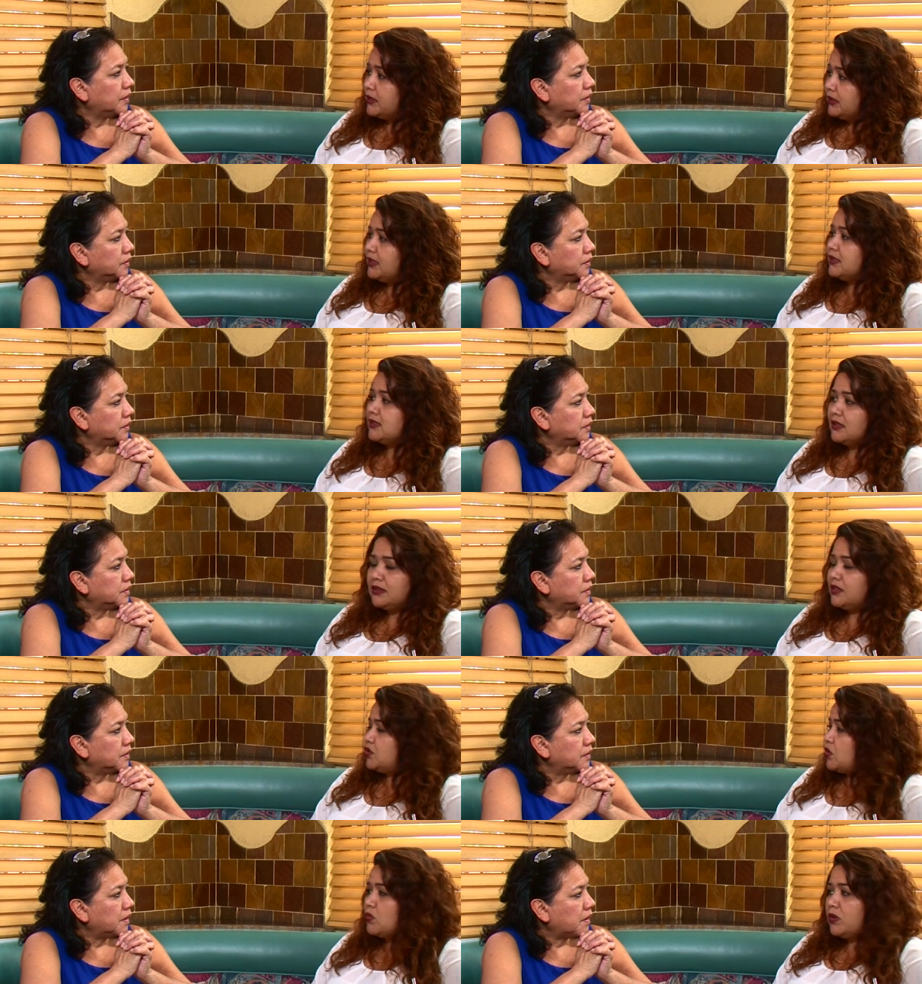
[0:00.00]
Speaker 1: realize that
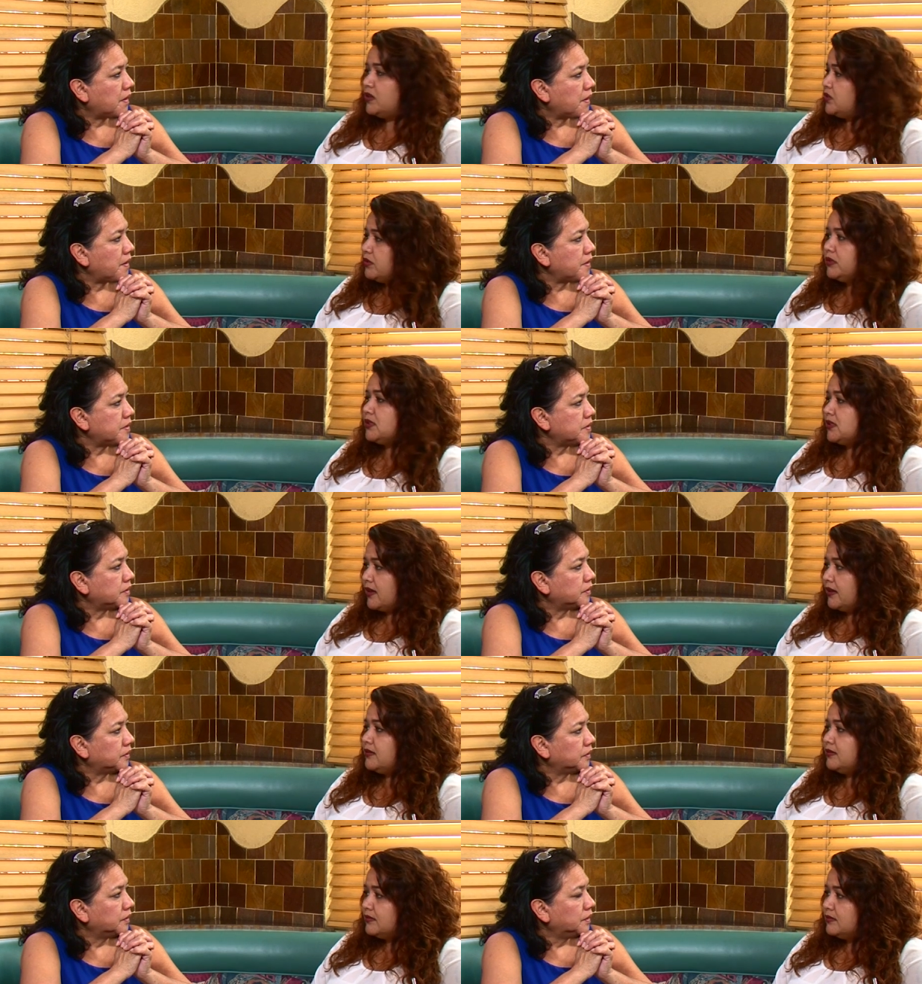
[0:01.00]
they don't want to do this
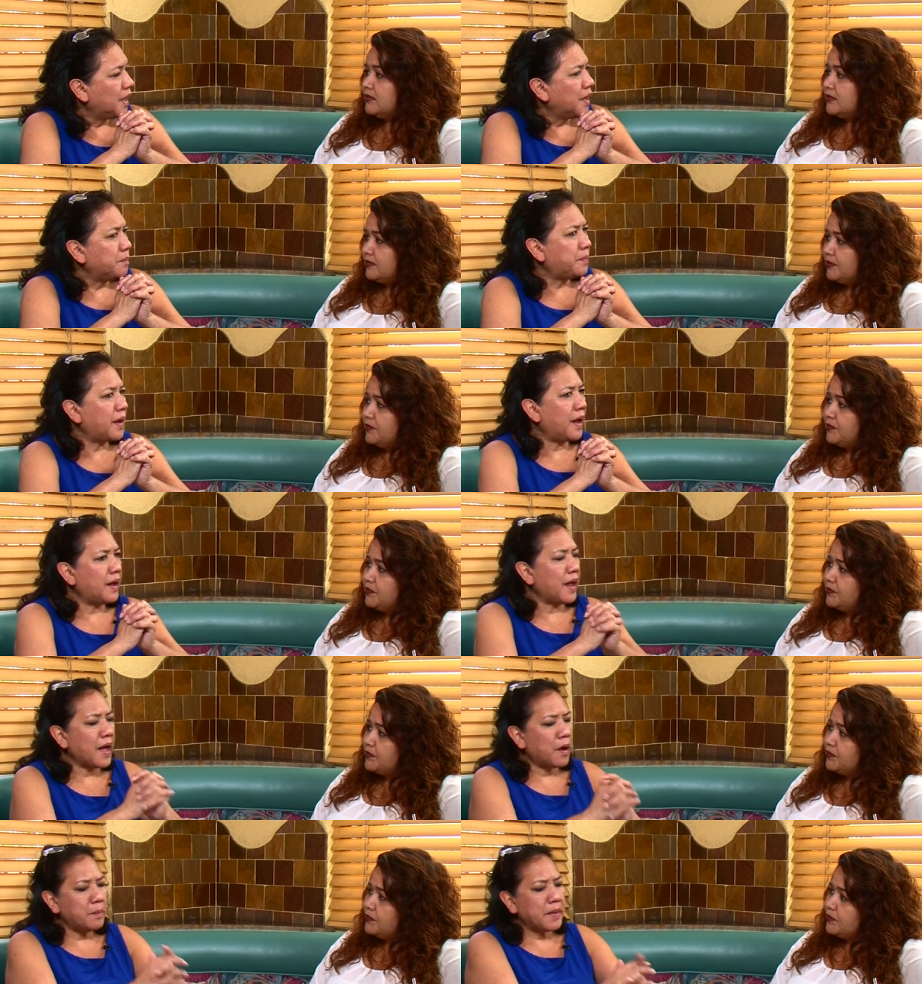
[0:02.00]
again.
Speaker 2: Uh,
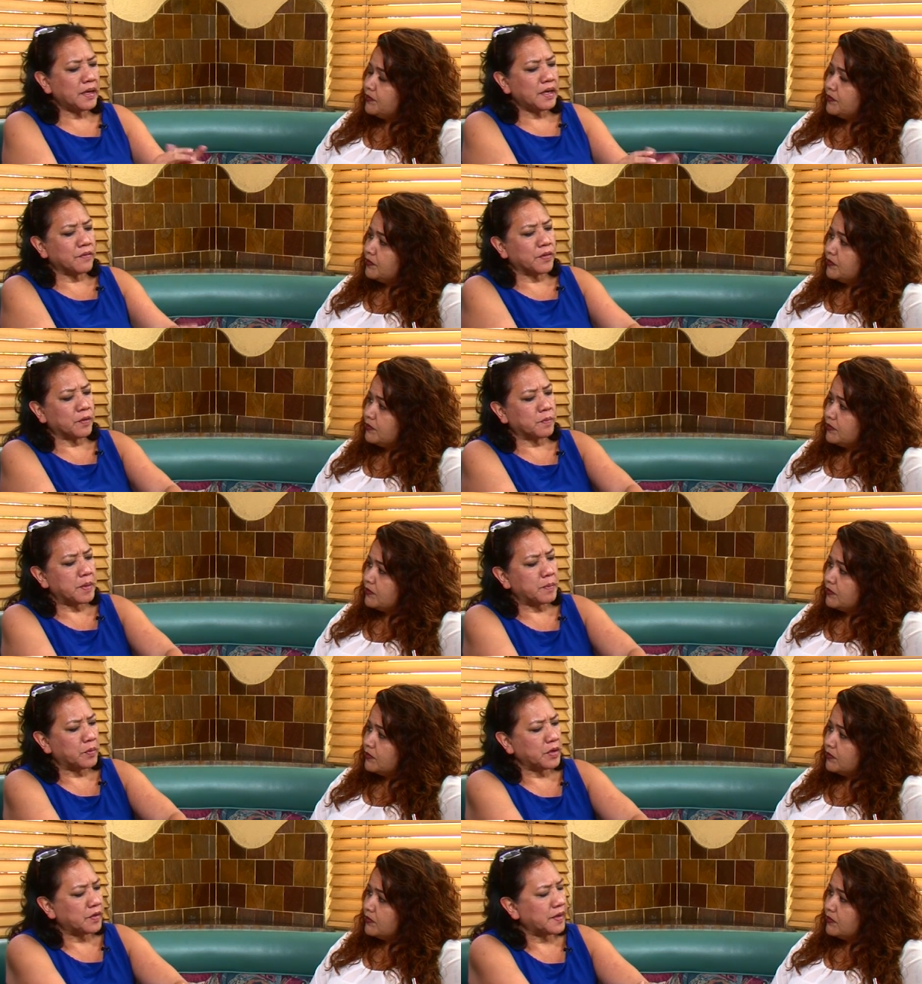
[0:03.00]
how many of those
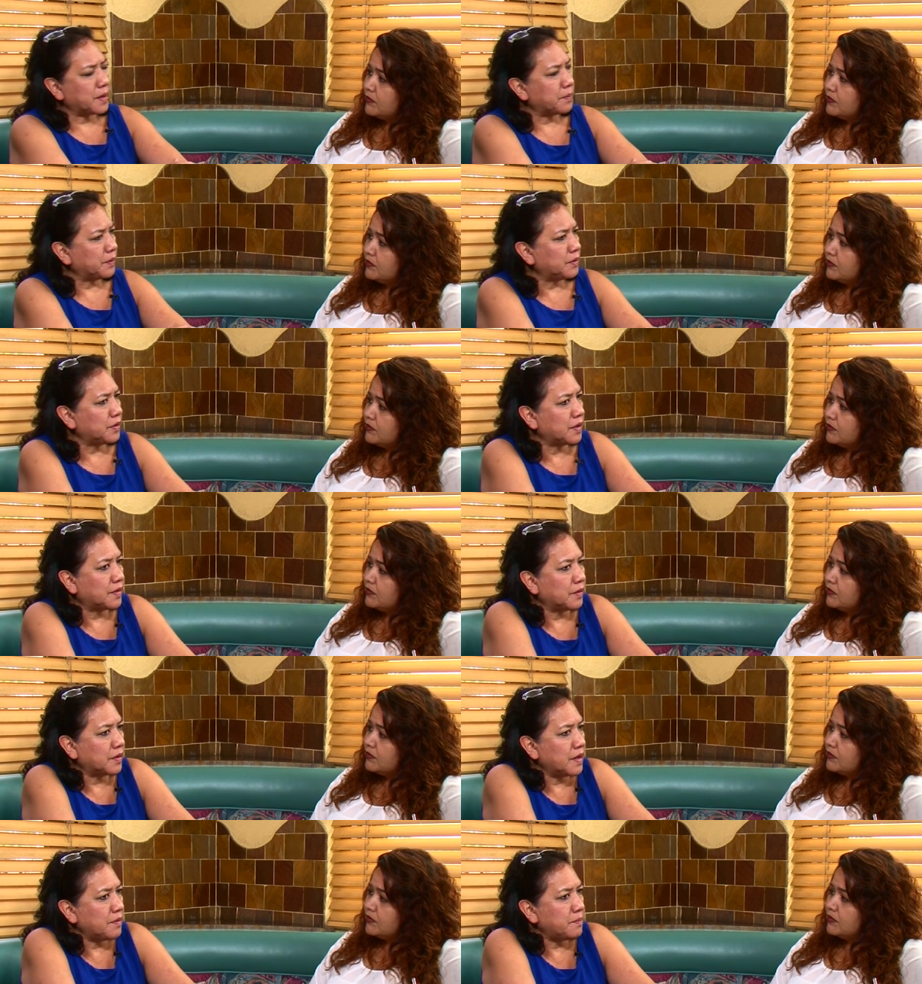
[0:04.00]
people, when you take a look at
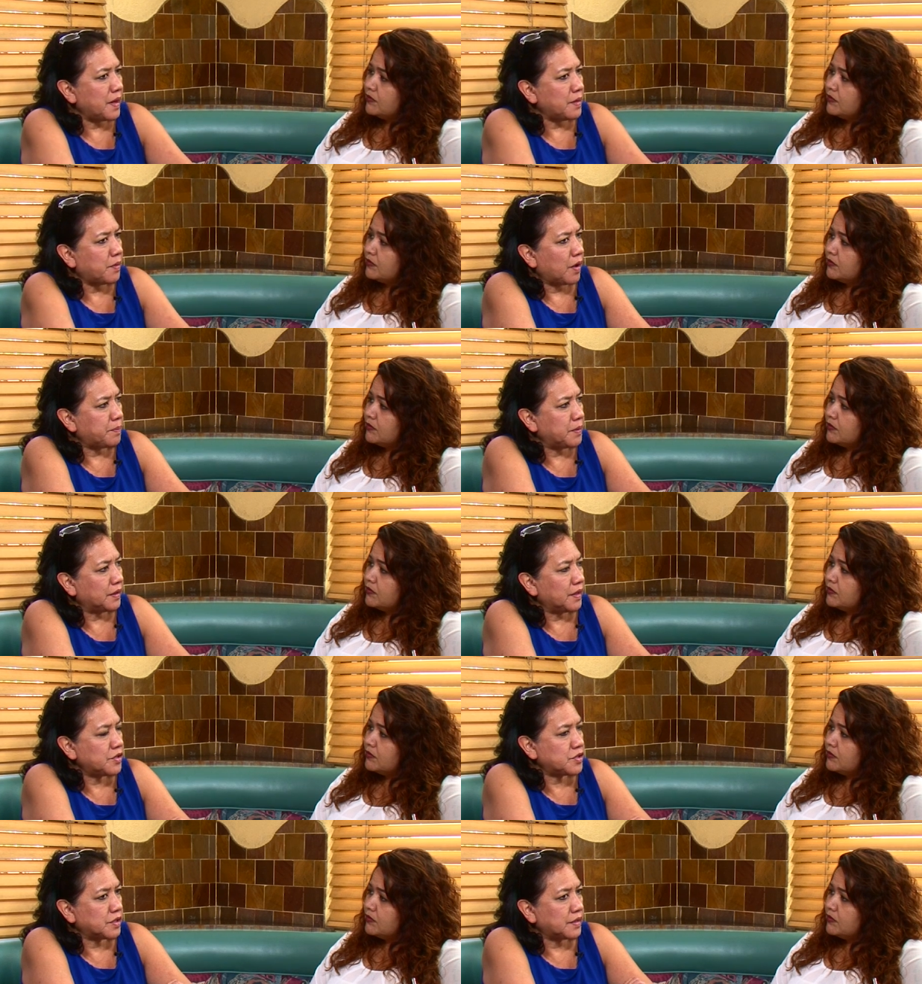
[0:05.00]
the inmate
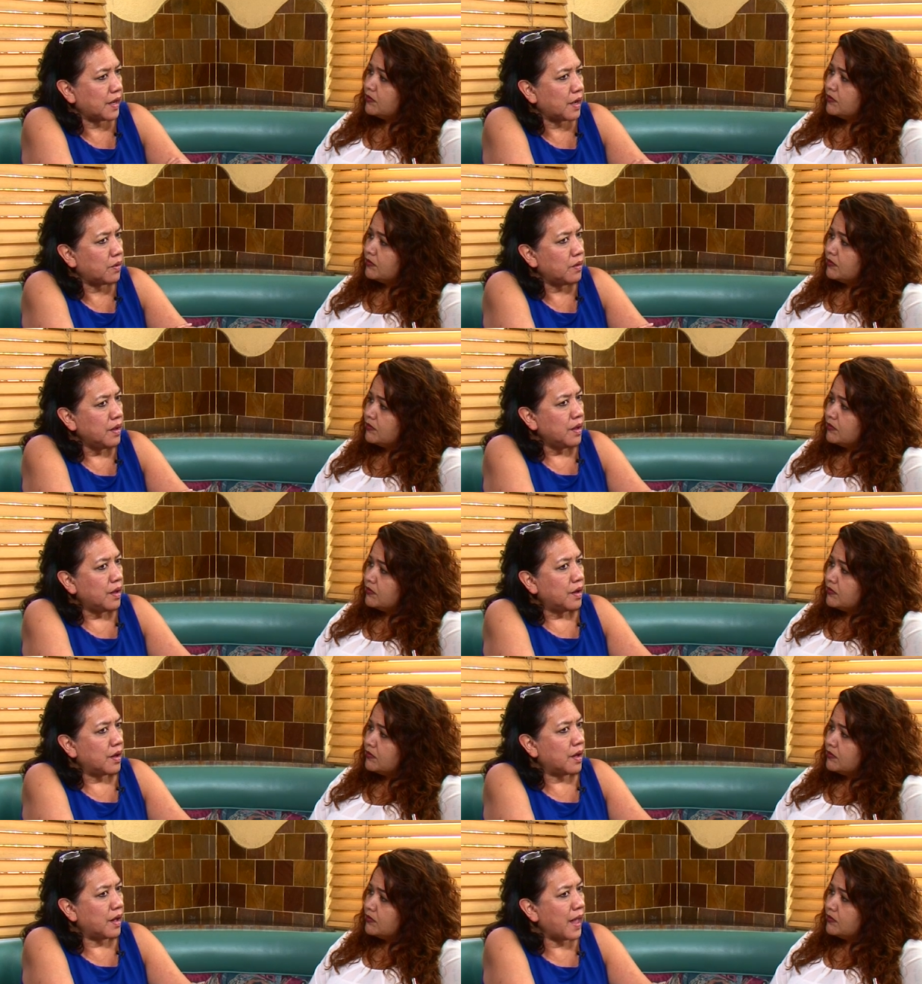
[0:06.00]
population now,
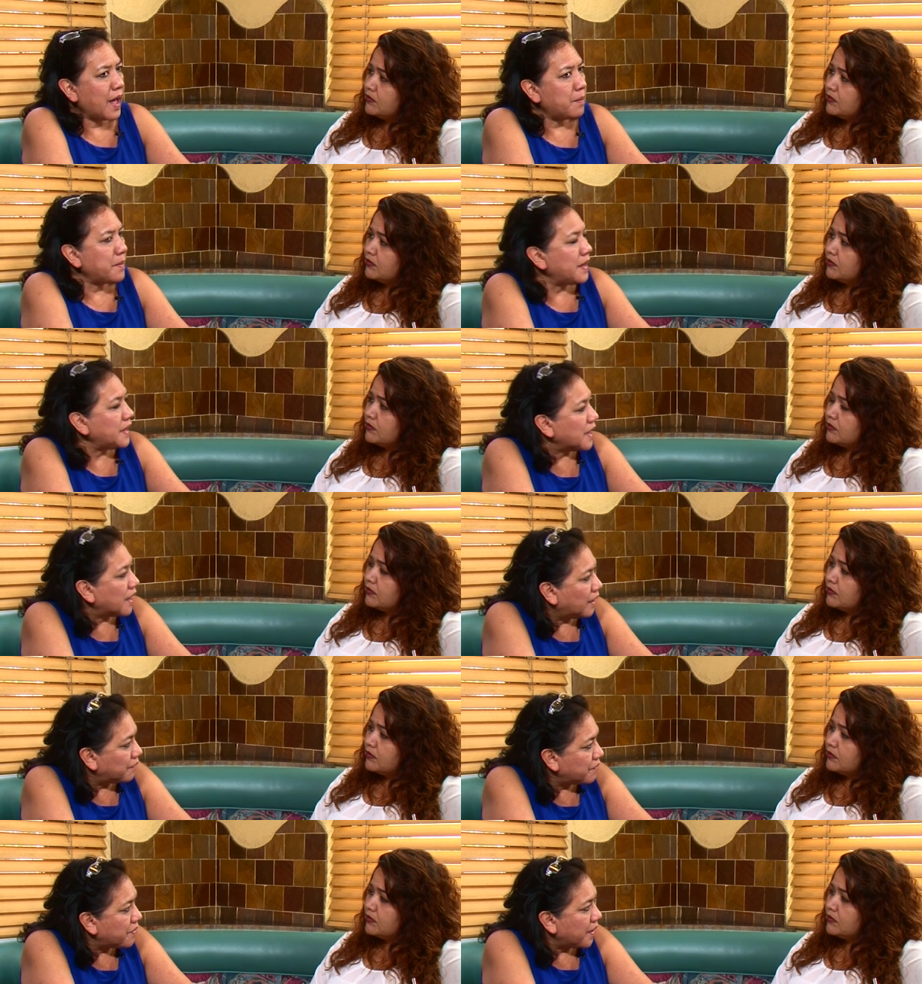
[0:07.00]
uh, how many
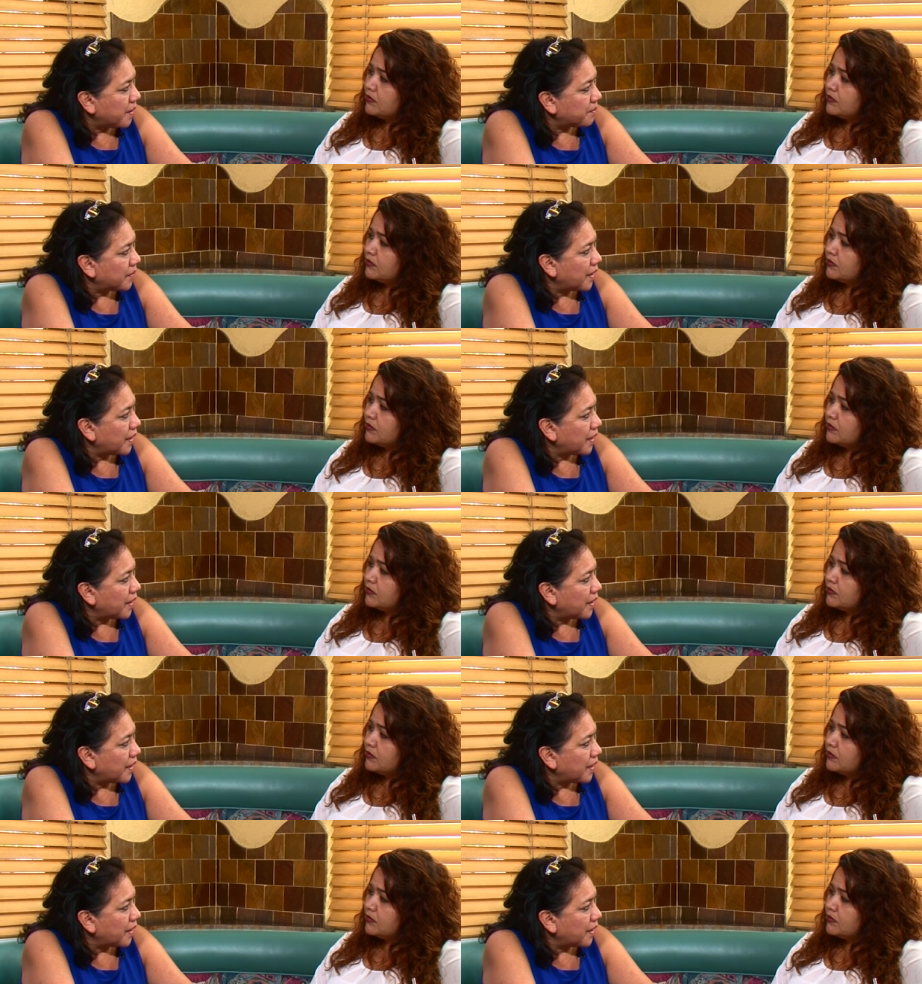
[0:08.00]
of them